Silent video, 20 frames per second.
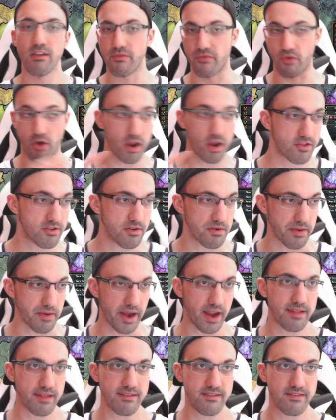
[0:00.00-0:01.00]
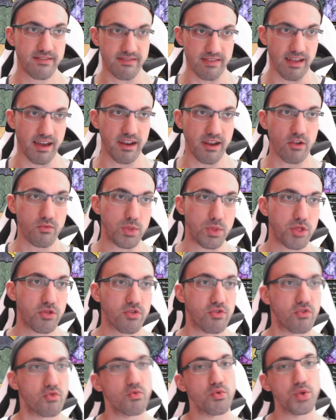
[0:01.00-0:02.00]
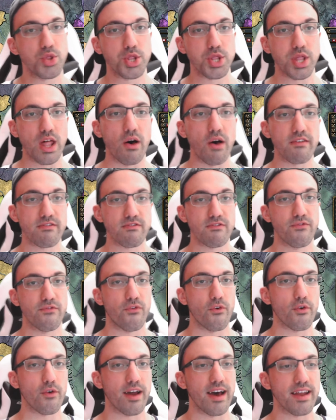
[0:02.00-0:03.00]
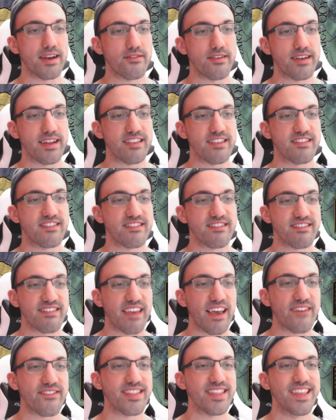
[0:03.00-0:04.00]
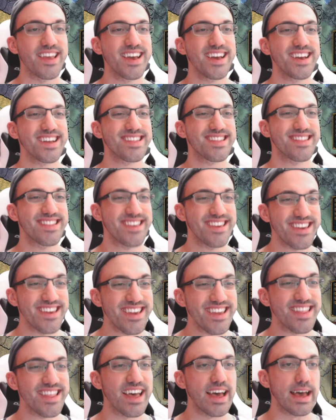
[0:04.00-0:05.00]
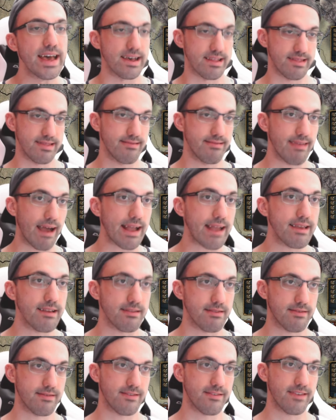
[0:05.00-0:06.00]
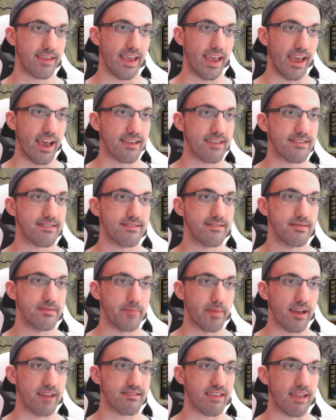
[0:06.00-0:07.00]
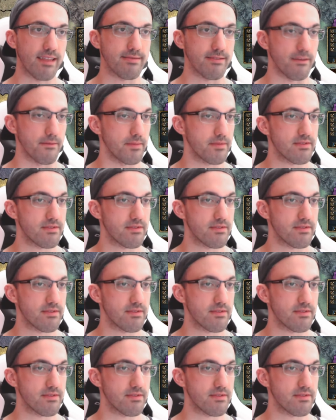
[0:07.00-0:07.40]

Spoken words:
You heard it correct, you start out with 2,417 ducats as the Byzantium.